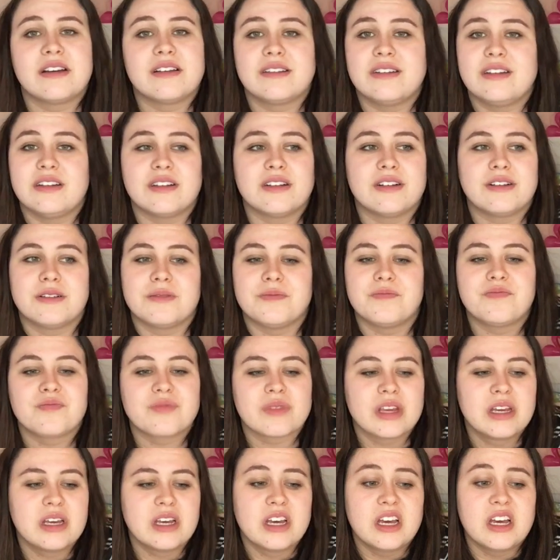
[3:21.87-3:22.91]
you know,
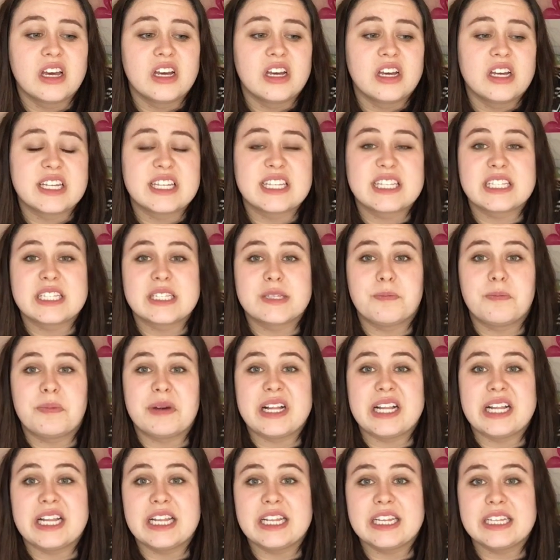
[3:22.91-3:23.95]

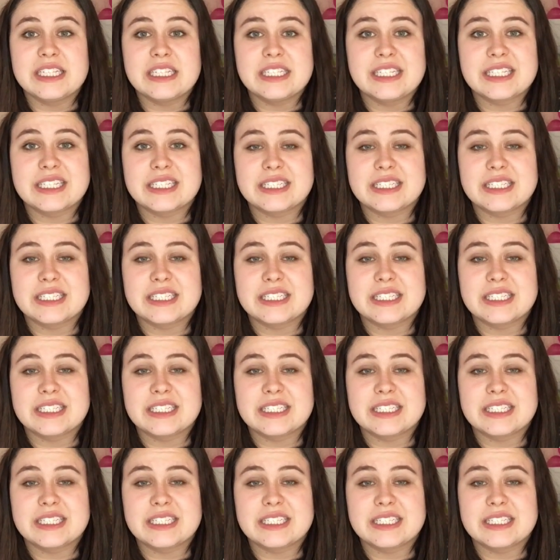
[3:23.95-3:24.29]
spills.